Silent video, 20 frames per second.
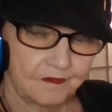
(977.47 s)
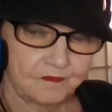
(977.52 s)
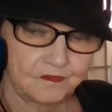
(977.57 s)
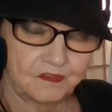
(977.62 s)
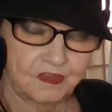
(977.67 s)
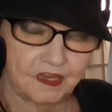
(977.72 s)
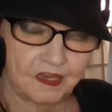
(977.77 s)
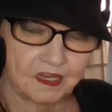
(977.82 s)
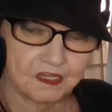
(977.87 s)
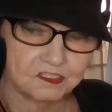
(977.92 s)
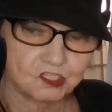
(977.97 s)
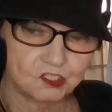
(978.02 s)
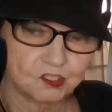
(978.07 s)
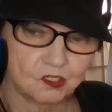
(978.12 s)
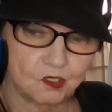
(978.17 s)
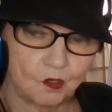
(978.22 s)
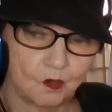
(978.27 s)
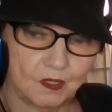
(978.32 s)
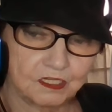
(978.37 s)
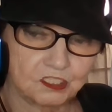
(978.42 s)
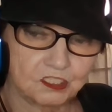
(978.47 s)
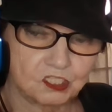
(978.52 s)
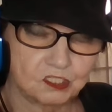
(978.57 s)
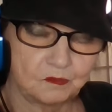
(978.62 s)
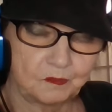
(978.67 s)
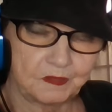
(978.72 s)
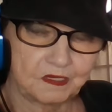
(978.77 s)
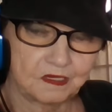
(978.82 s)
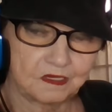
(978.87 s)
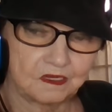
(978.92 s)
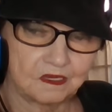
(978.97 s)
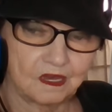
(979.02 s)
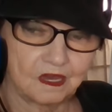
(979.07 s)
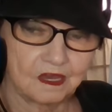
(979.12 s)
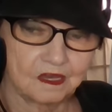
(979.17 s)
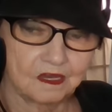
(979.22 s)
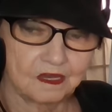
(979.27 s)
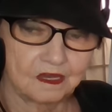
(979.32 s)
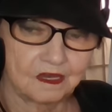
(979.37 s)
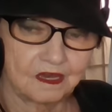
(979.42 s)
that's going to be
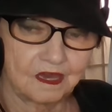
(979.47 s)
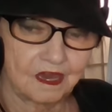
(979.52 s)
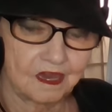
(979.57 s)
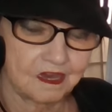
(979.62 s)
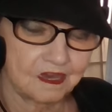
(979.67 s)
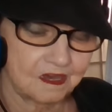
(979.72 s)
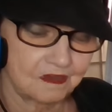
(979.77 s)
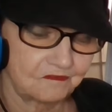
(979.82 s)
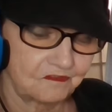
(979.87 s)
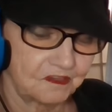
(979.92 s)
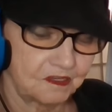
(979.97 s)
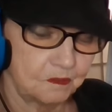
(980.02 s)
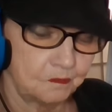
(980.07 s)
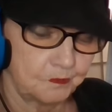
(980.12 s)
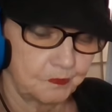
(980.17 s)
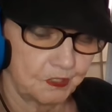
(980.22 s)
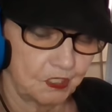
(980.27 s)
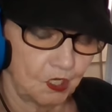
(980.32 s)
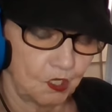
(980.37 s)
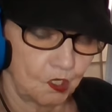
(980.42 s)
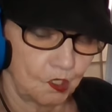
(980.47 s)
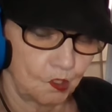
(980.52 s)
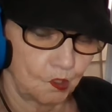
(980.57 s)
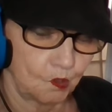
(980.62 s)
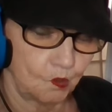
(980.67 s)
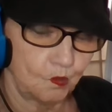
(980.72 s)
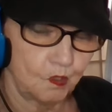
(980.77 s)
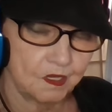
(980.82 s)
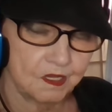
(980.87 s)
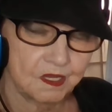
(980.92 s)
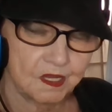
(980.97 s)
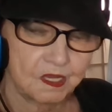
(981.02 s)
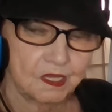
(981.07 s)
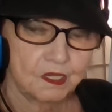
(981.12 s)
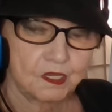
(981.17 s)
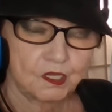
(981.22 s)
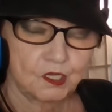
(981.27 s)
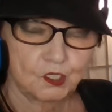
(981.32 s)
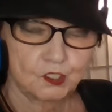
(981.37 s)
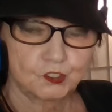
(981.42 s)
a heavy blow
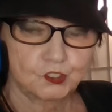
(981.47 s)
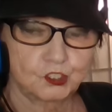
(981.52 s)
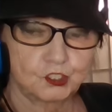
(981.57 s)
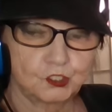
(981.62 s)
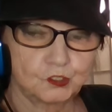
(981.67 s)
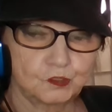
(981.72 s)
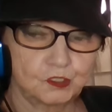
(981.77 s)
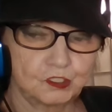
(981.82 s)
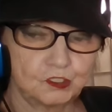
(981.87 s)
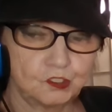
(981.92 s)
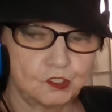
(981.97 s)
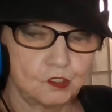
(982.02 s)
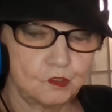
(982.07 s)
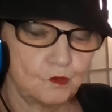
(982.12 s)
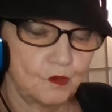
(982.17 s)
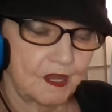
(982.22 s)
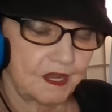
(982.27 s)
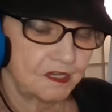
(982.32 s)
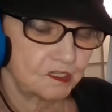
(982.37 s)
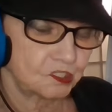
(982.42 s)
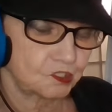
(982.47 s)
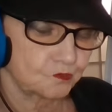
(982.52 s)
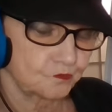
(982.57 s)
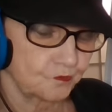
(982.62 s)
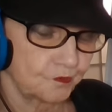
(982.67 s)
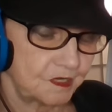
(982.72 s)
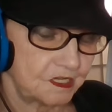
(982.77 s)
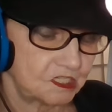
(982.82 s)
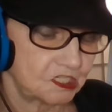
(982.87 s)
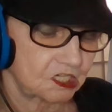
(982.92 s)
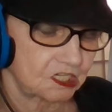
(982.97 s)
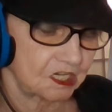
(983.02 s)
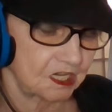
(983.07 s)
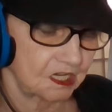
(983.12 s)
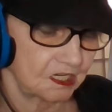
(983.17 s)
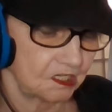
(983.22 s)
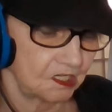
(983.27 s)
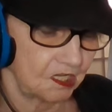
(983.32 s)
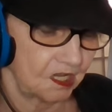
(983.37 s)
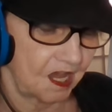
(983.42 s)
to the U.S.
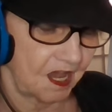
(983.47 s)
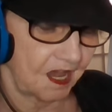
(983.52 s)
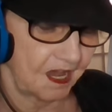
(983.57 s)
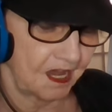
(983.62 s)
retail